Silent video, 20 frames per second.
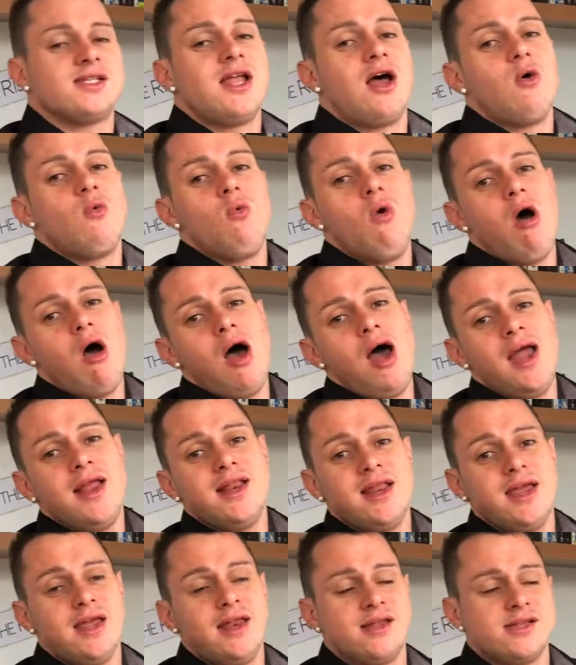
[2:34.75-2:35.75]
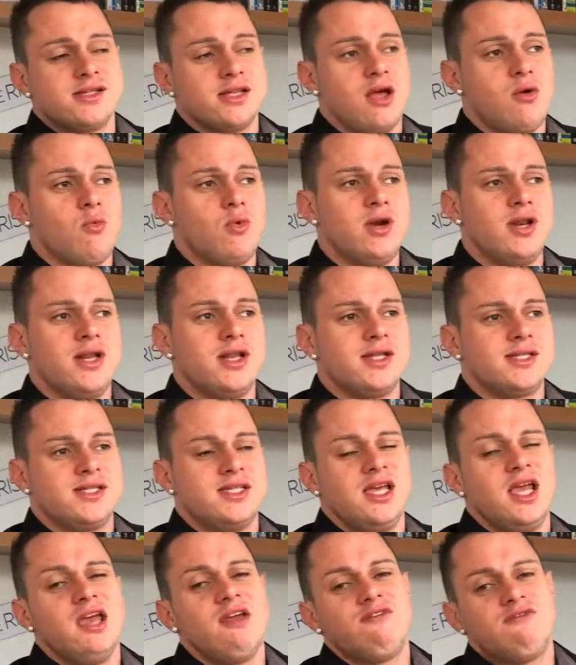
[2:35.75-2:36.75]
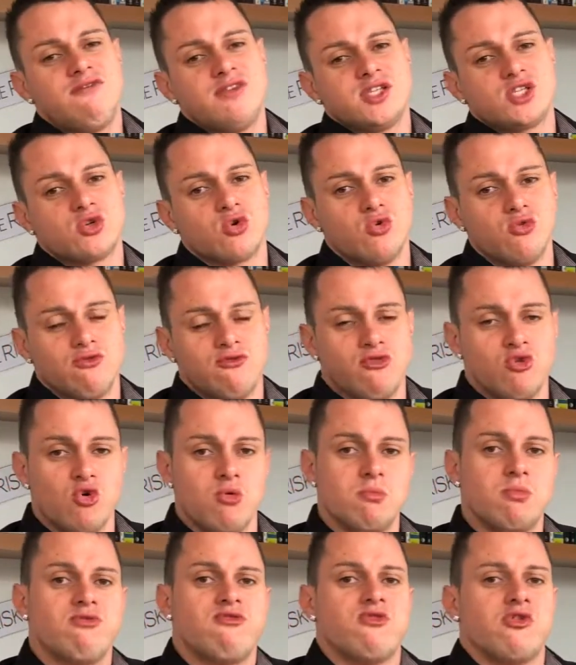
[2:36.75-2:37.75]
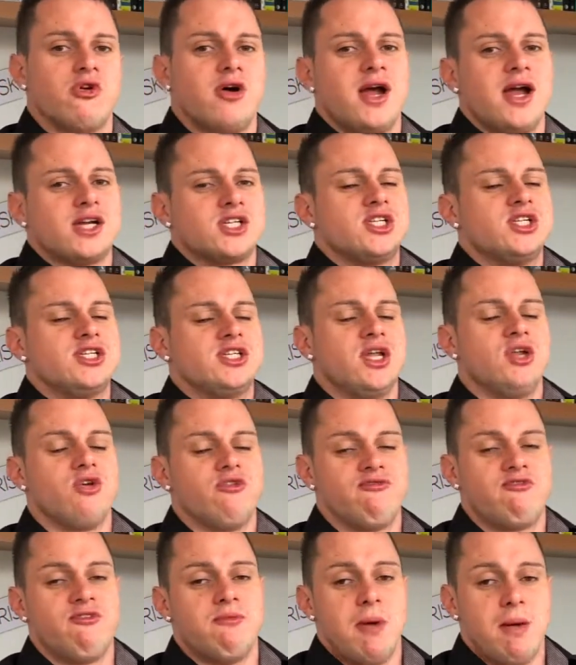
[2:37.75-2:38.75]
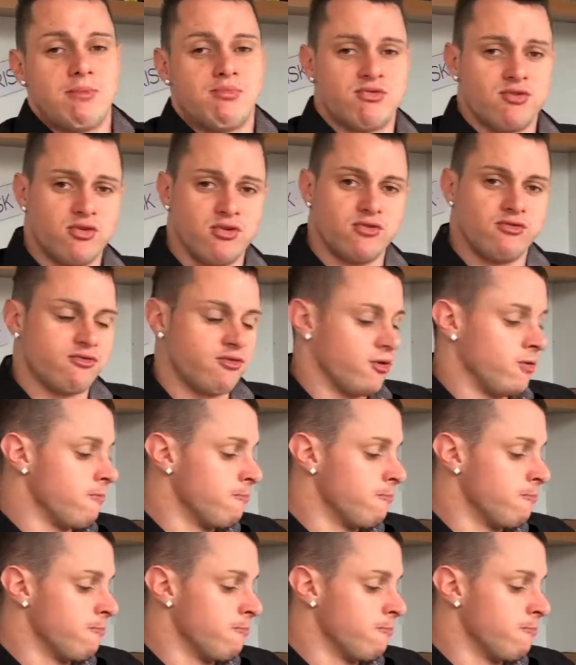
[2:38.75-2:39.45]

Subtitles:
Now what I did is I wanted to see a physical form before I actually sent off for my proof.